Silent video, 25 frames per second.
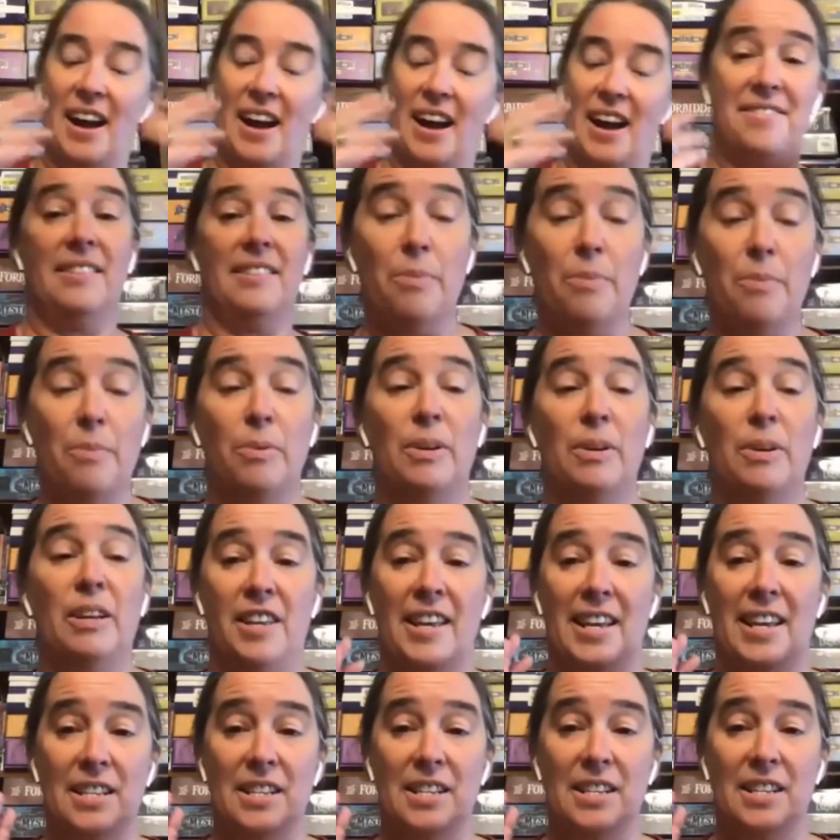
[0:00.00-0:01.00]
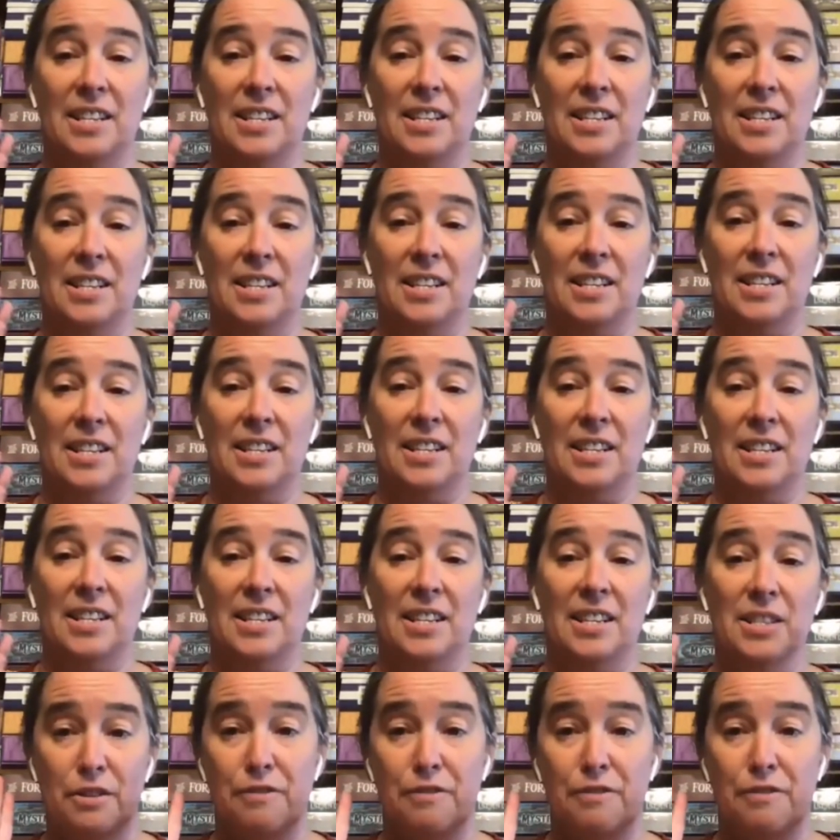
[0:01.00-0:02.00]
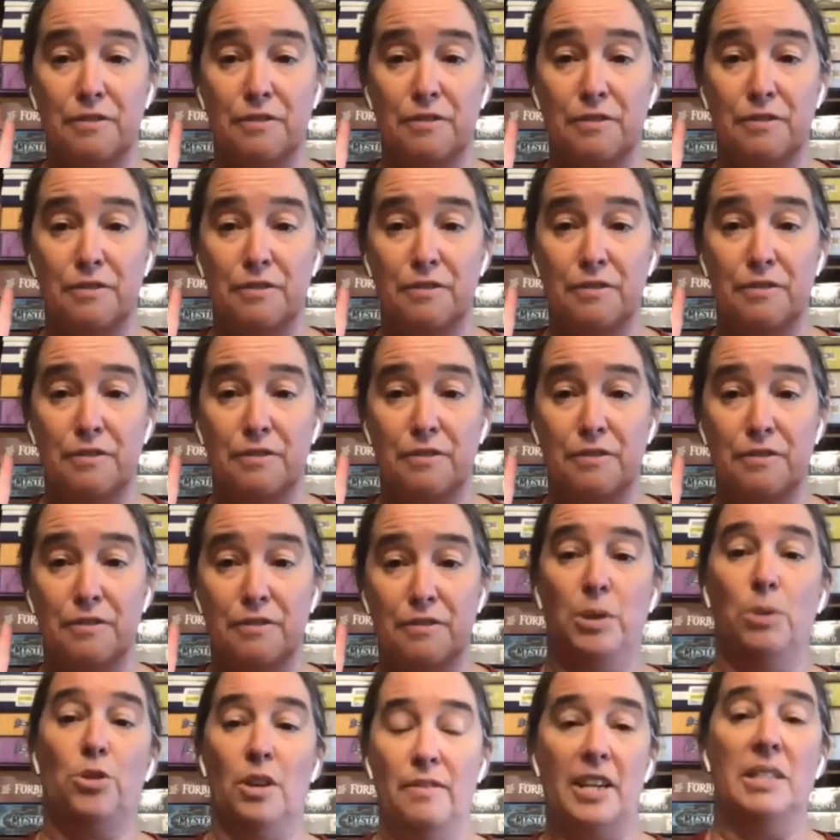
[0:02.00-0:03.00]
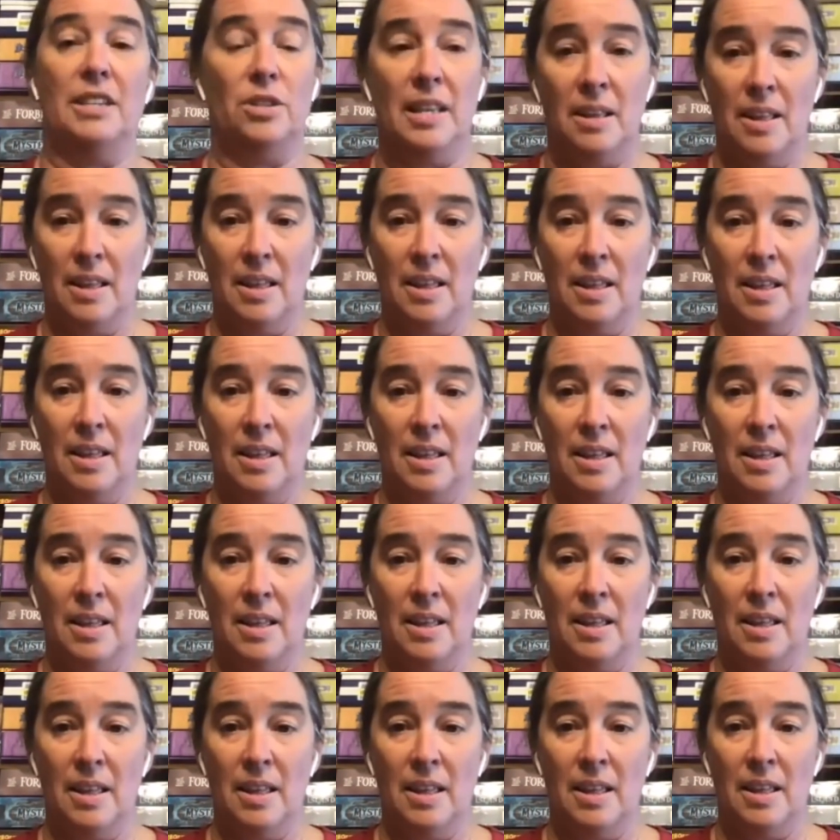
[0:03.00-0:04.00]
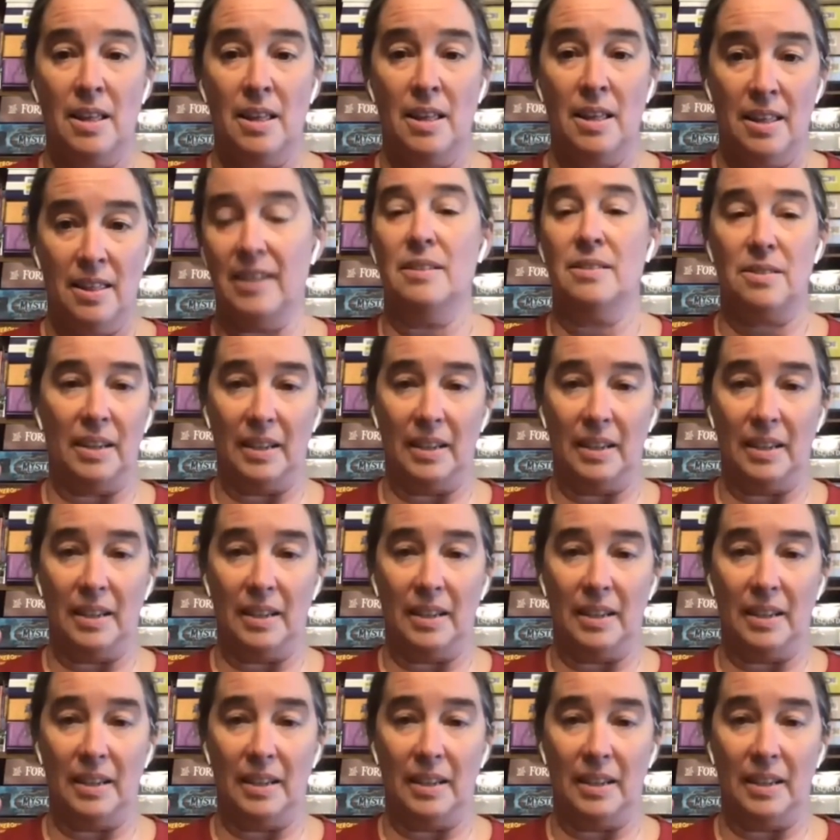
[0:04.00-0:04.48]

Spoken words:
think that I really feel that is the future of documentation.